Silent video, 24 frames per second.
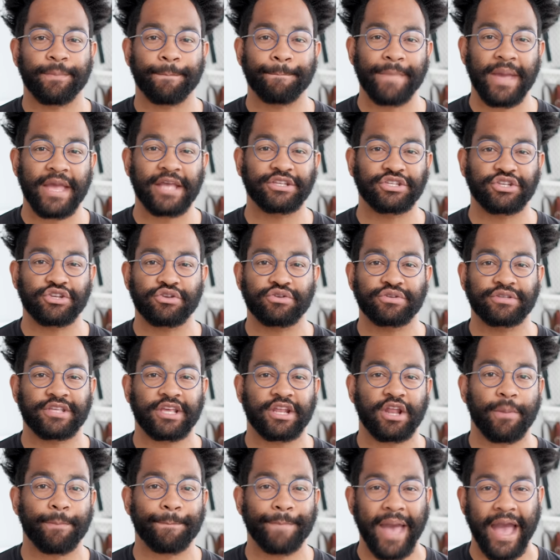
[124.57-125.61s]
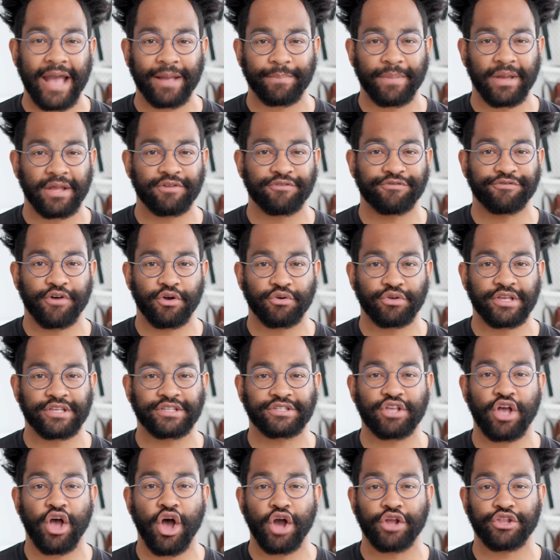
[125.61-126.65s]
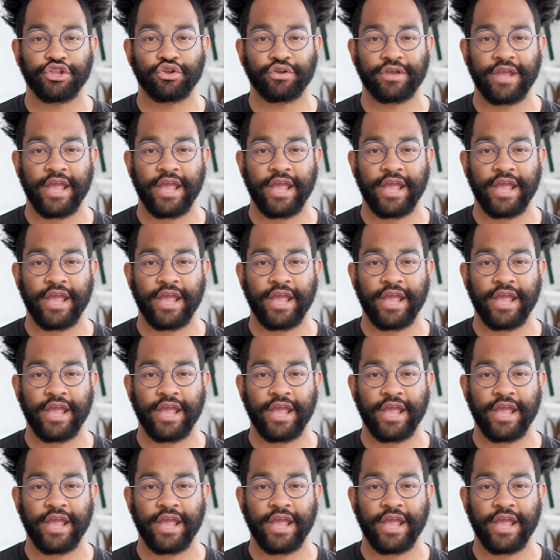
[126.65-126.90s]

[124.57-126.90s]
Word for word: make sure you set up back button focus on your